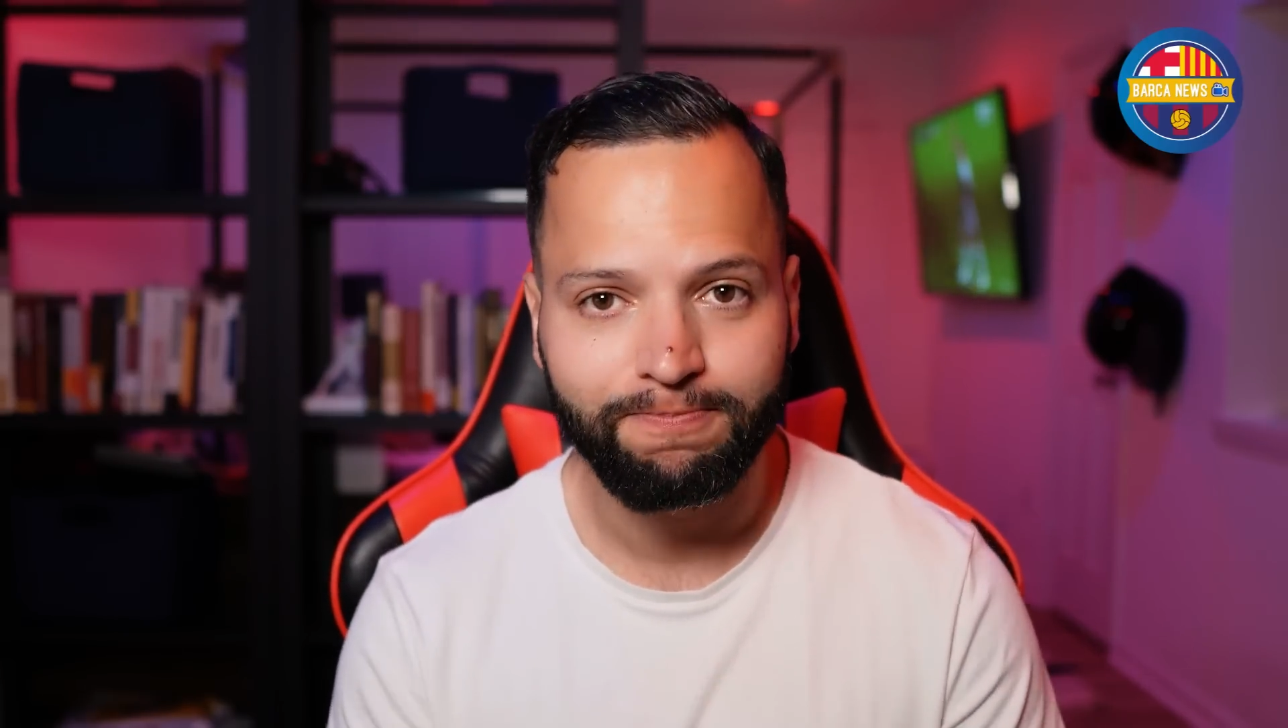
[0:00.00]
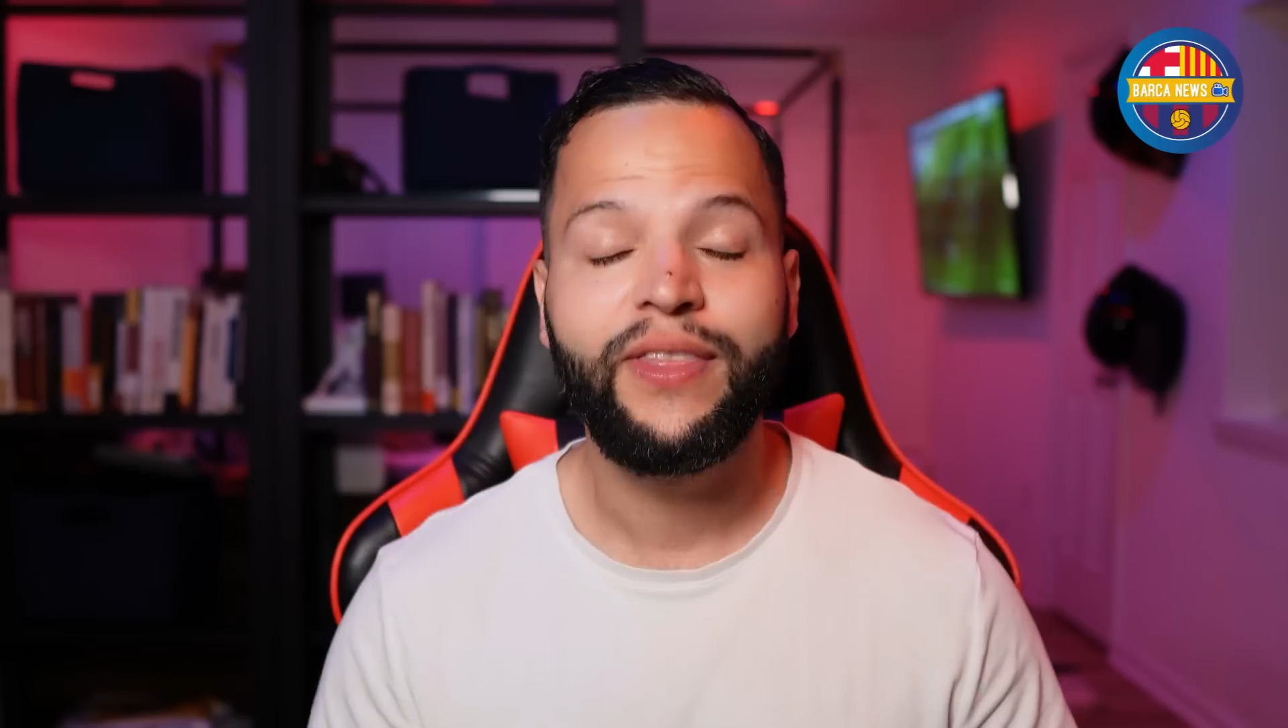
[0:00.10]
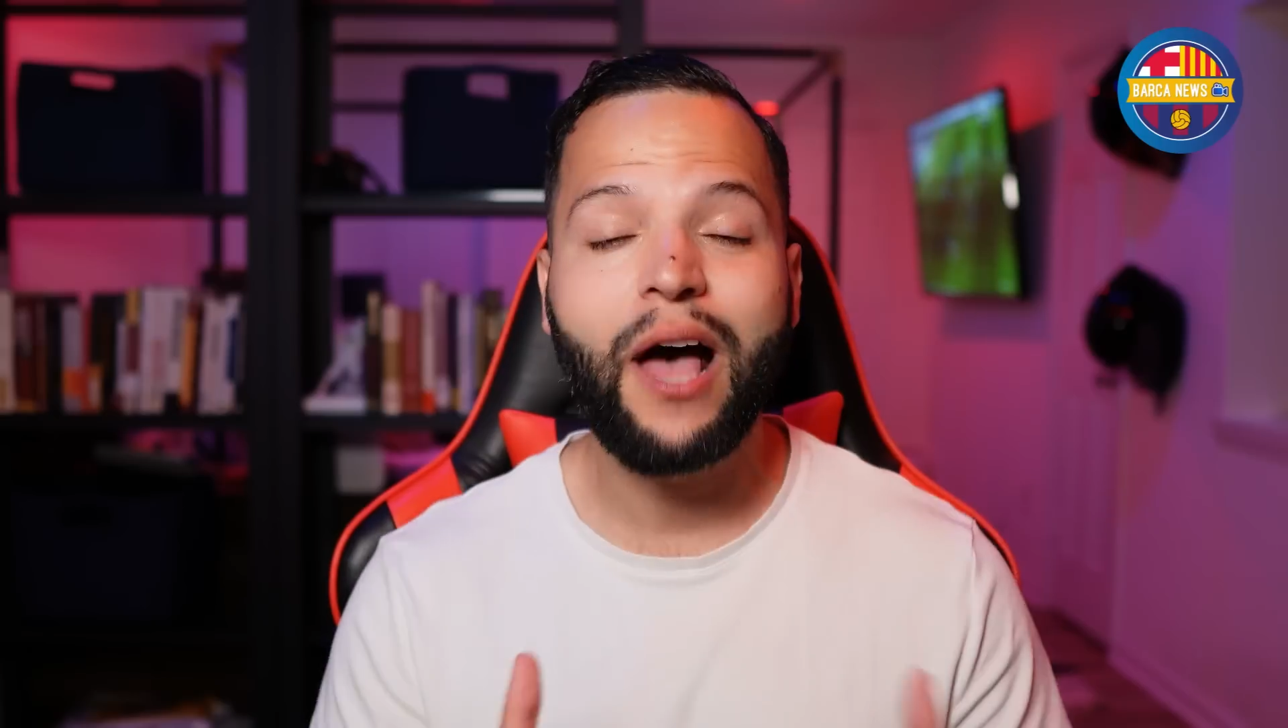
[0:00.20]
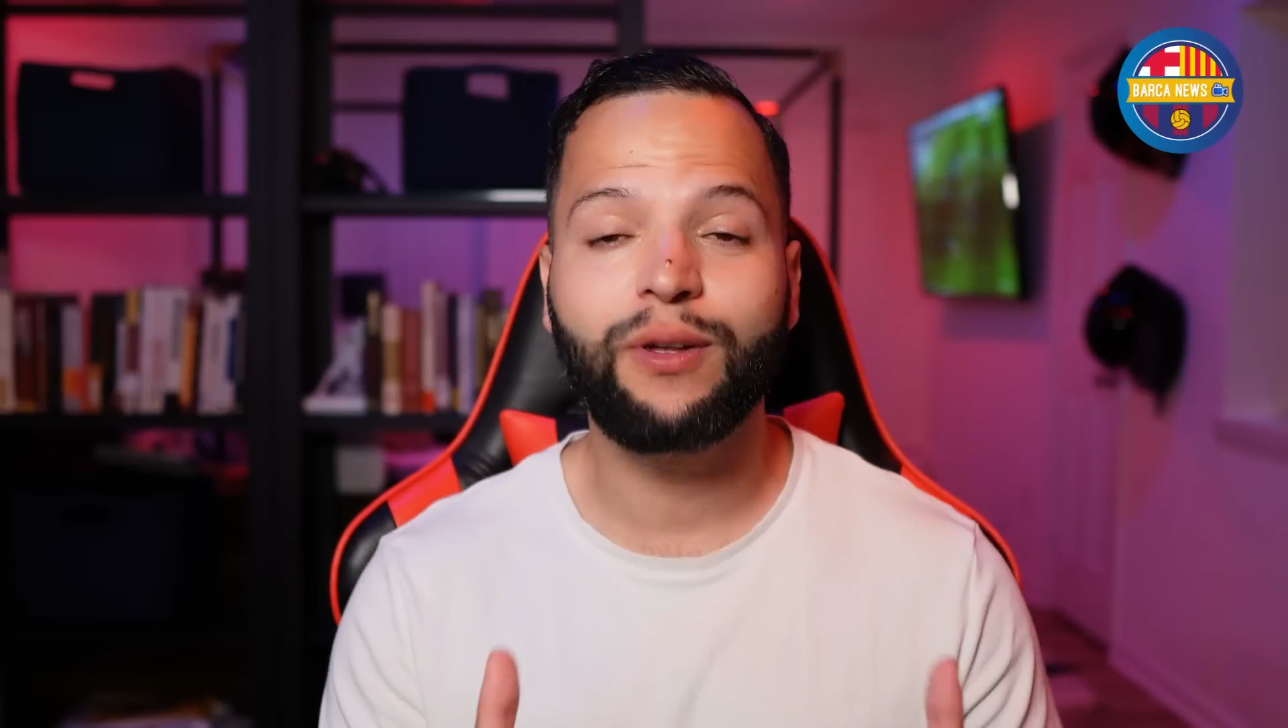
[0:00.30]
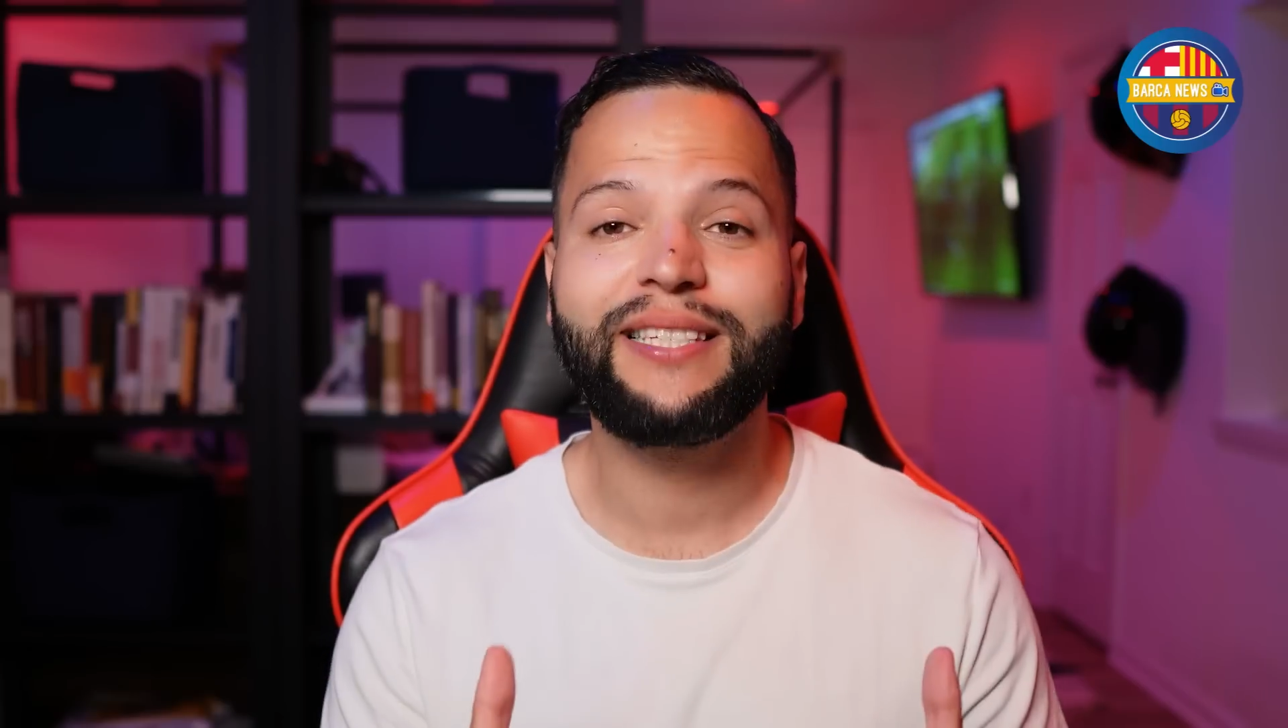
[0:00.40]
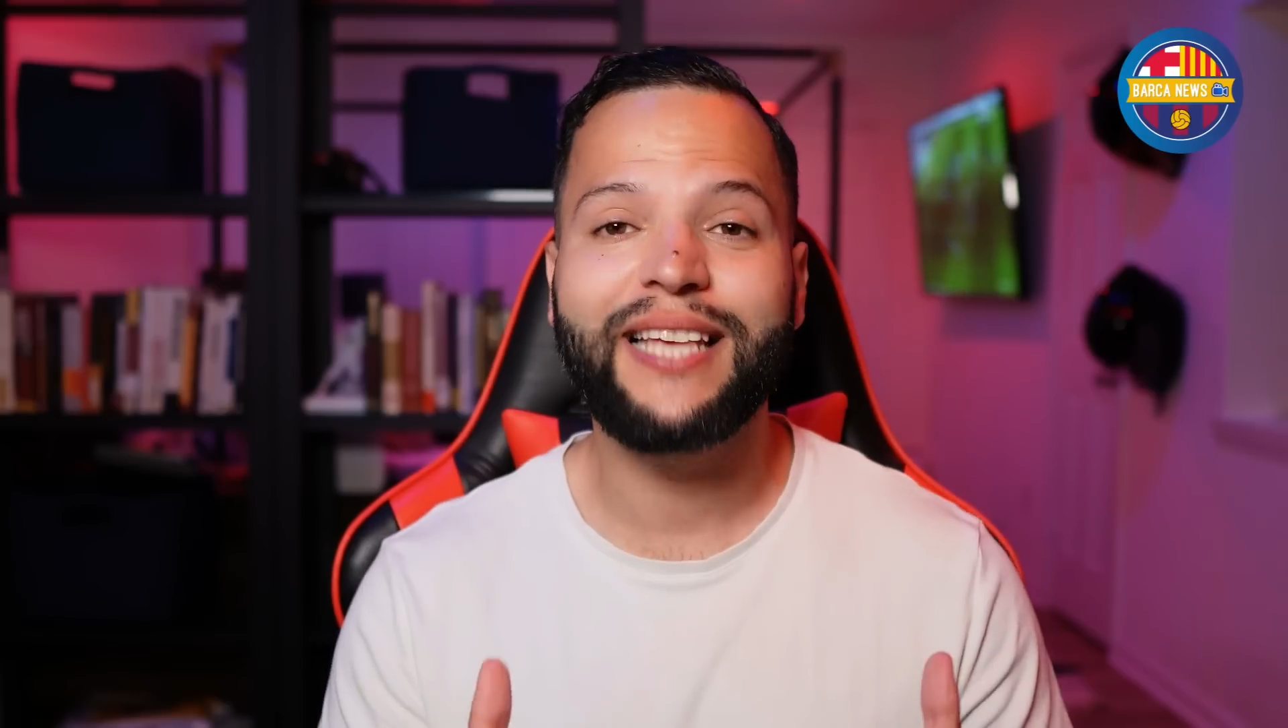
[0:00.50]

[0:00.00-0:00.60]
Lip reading: Well, now it's